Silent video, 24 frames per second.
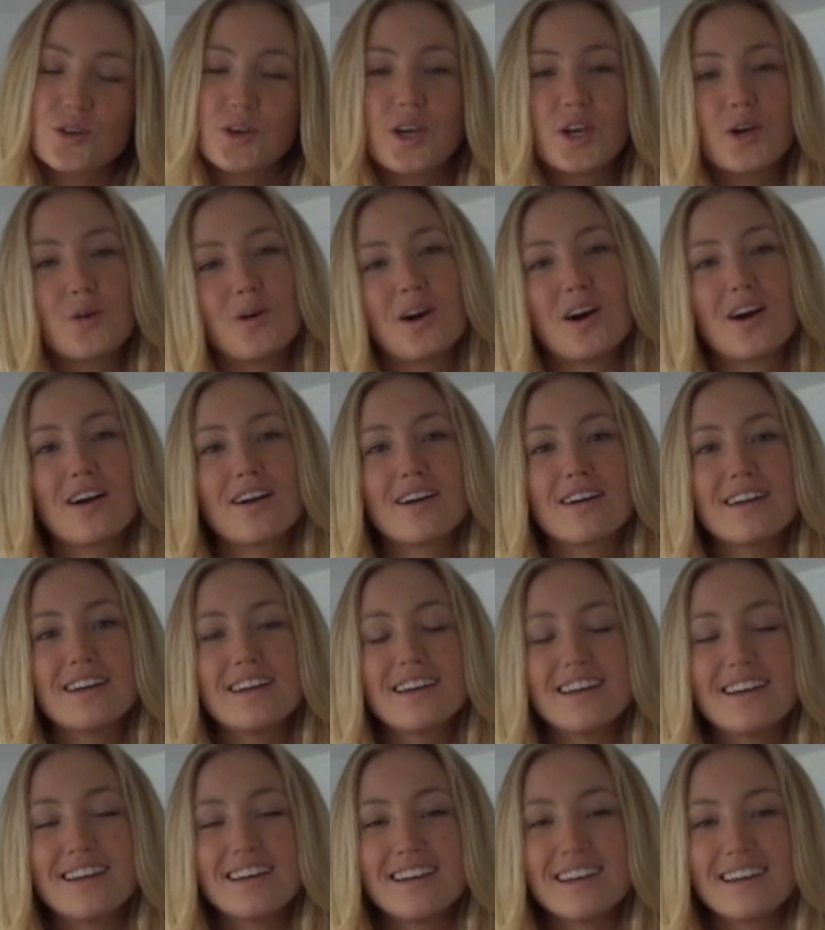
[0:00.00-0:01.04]
to who you are
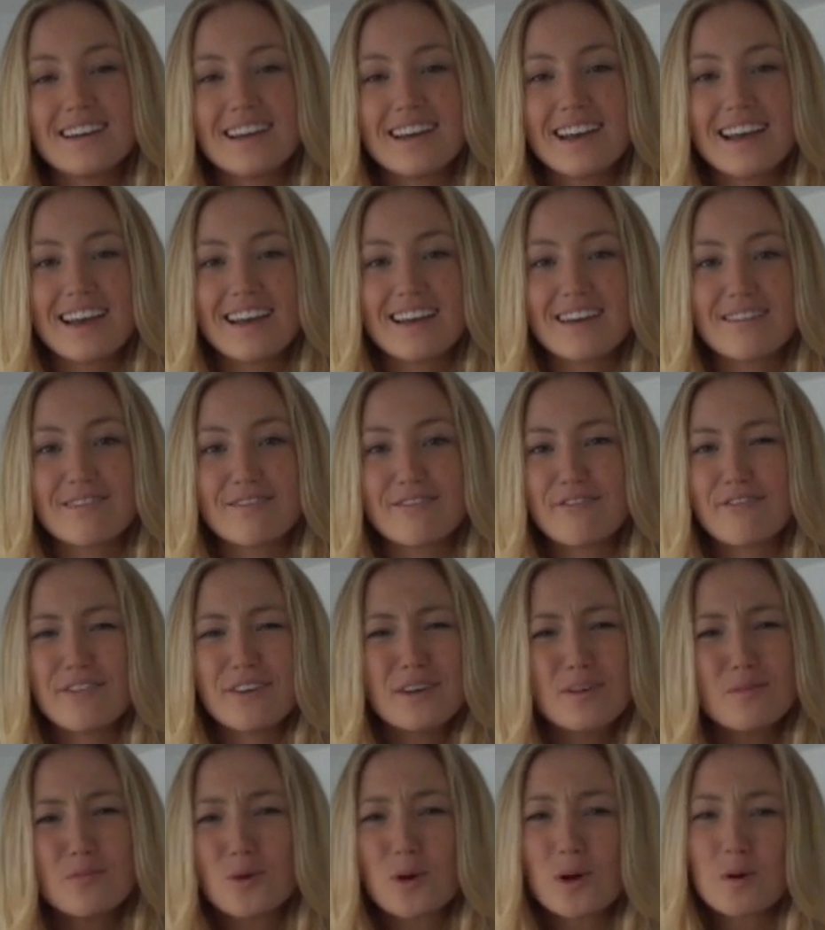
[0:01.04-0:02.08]
and
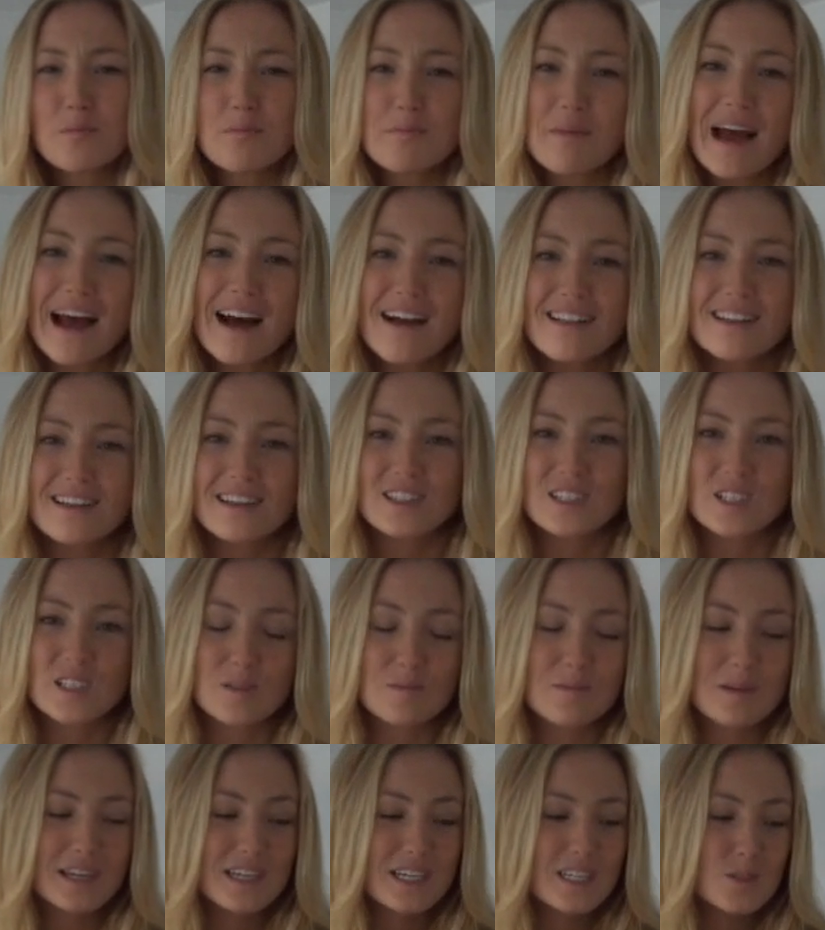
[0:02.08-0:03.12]
feel more
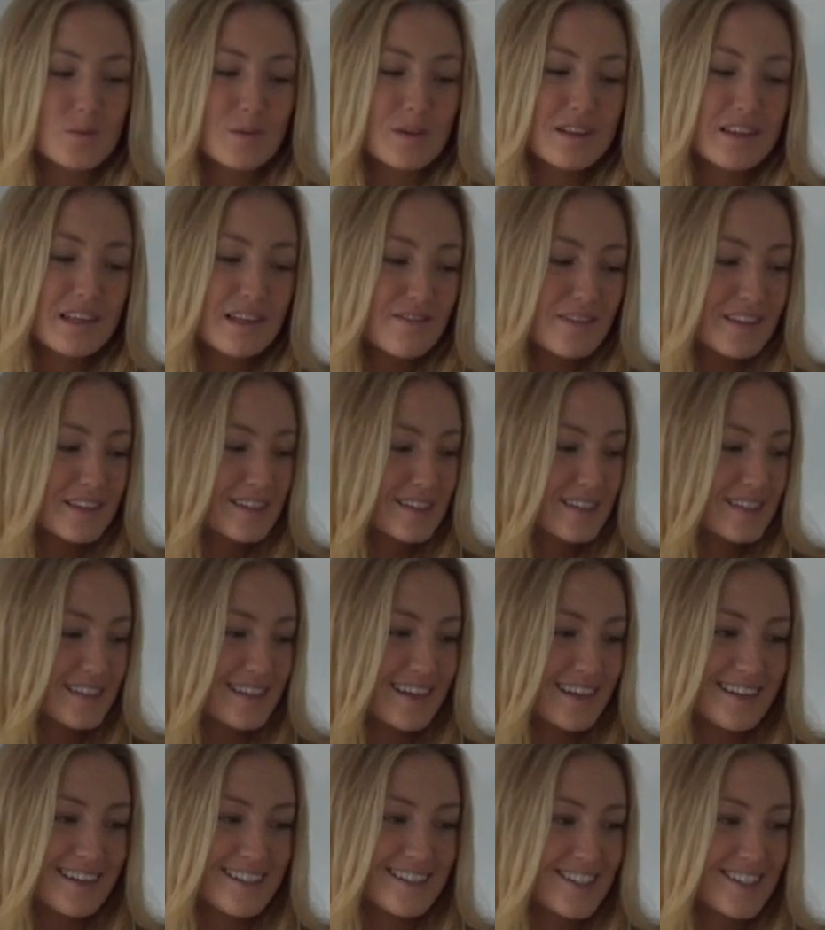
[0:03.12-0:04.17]
balanced, because we live in
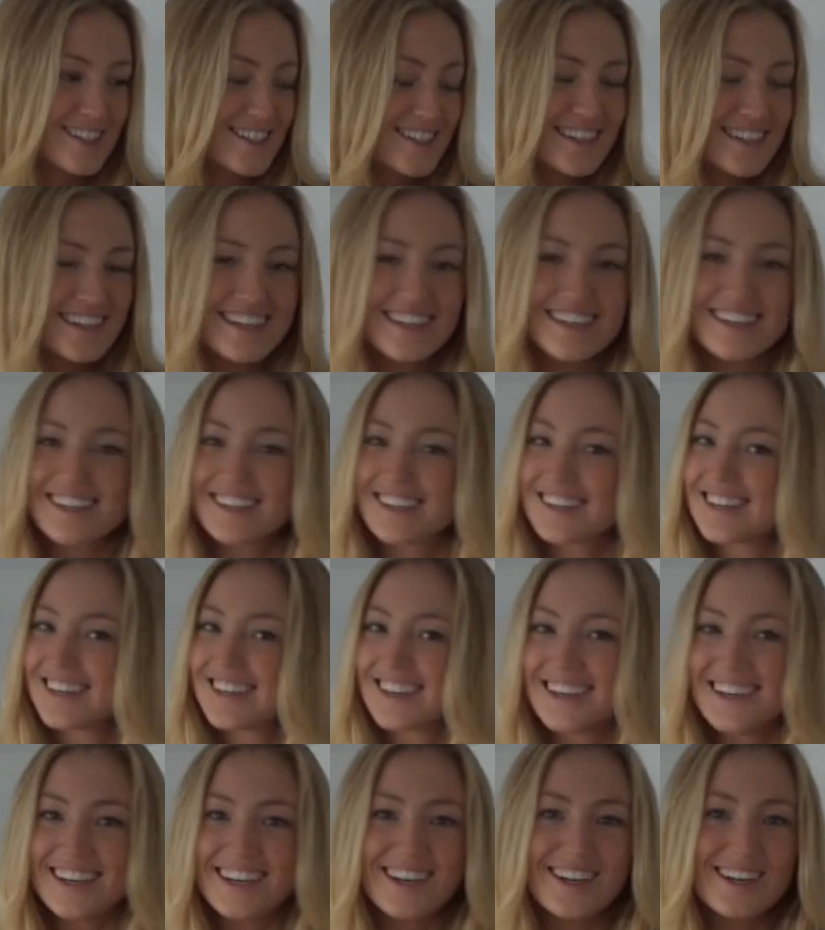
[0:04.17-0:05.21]
such,
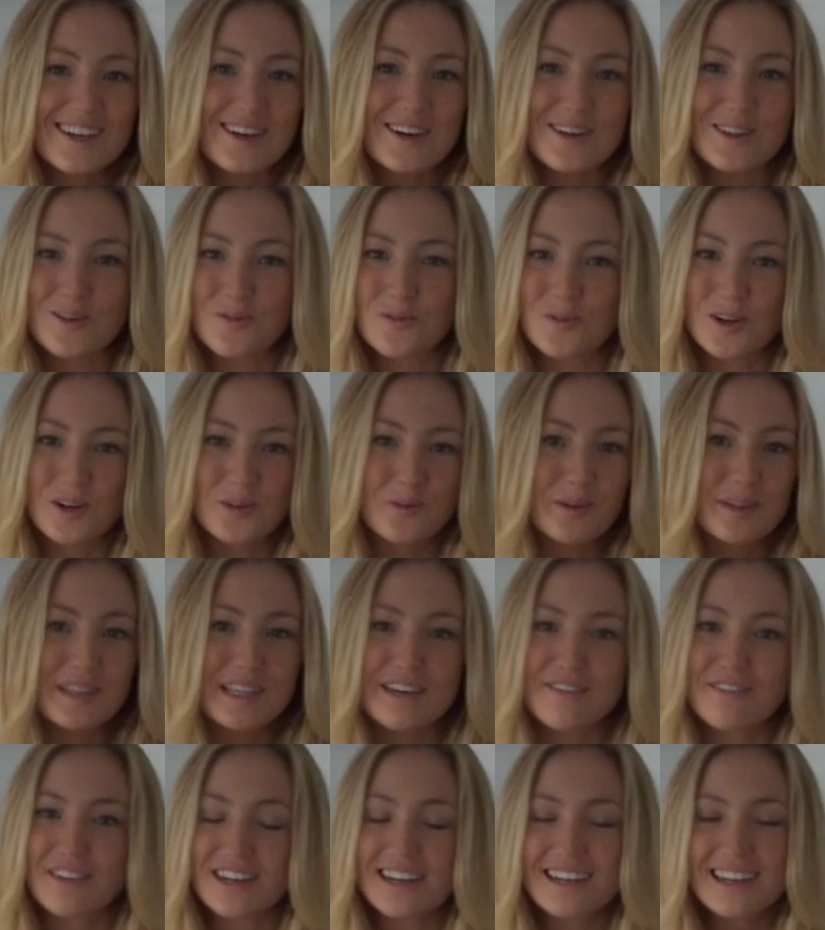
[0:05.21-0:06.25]
you know, the world we
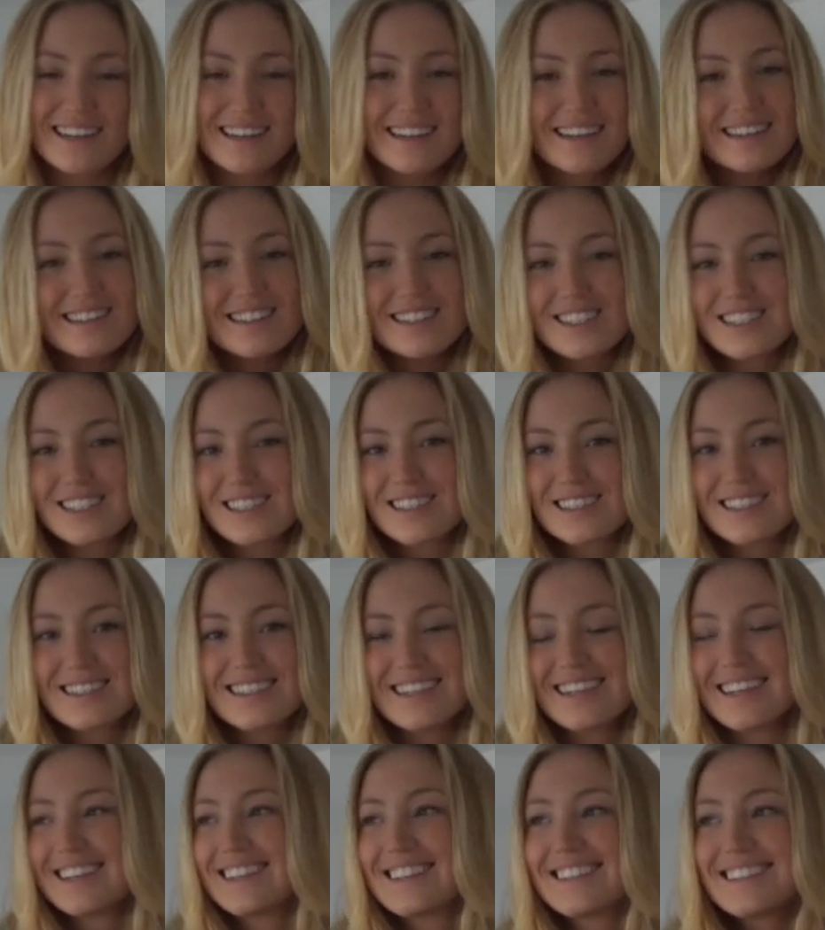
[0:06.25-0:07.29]
live in.
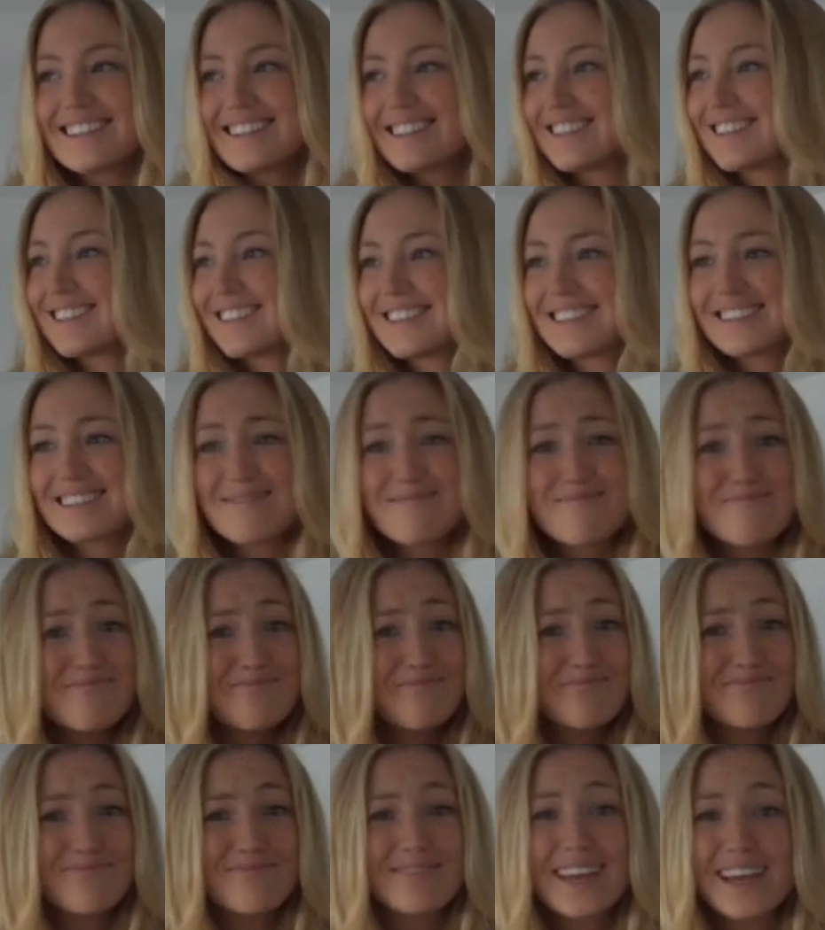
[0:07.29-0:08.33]
It's
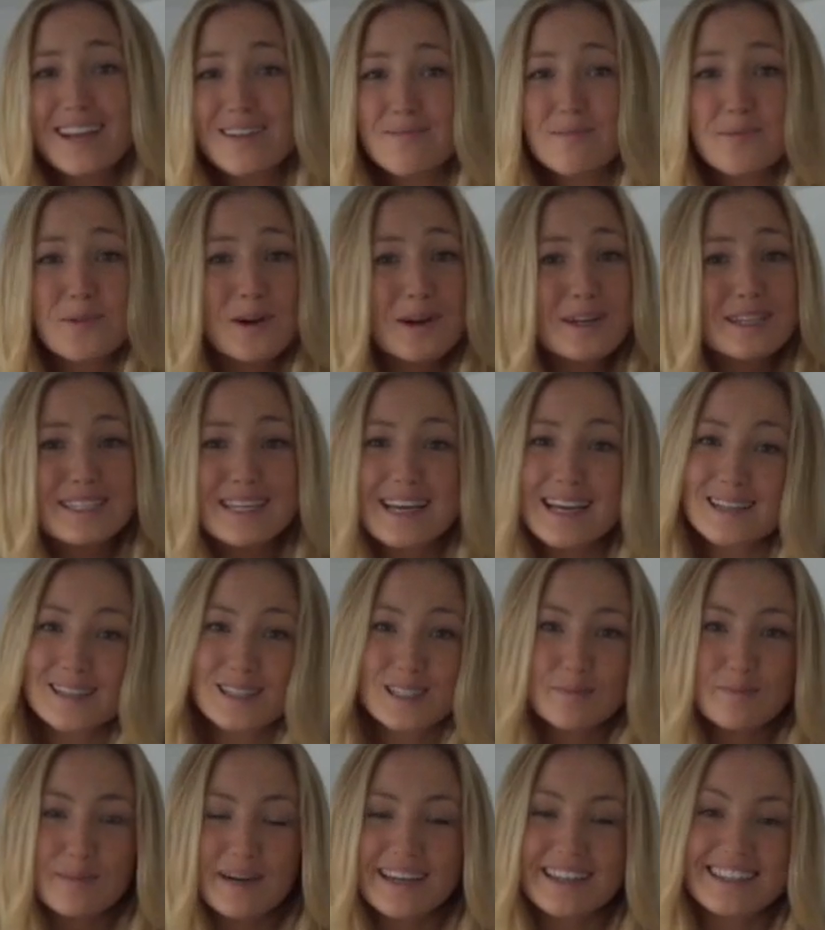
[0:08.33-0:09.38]
getting more
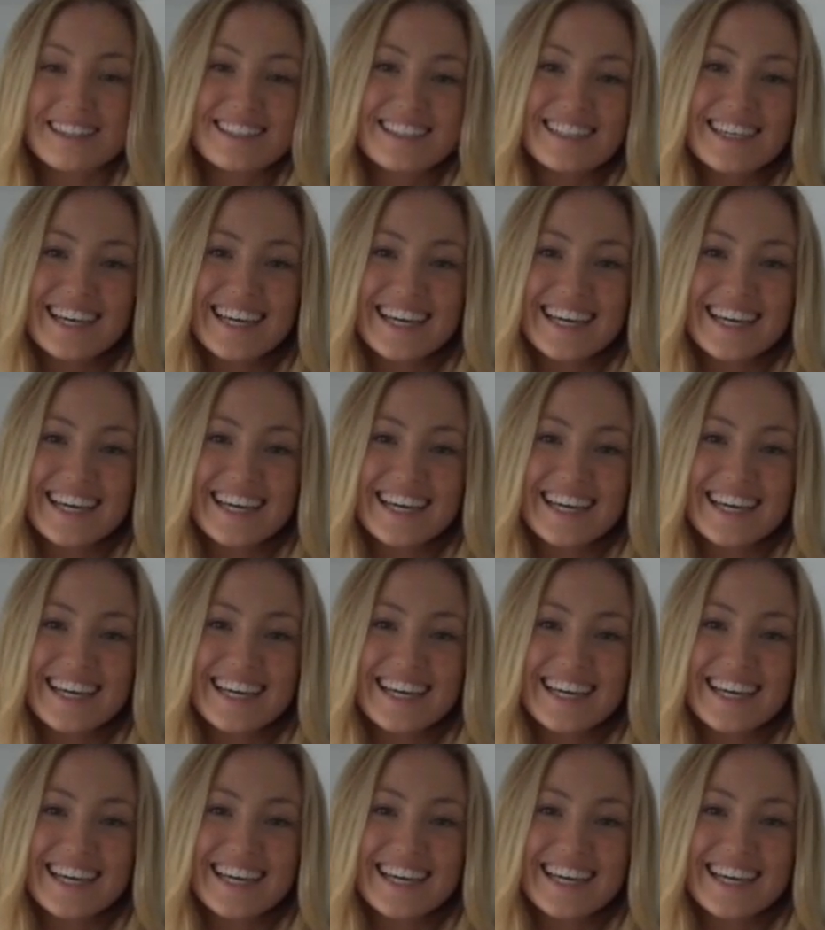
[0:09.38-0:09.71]
intense by the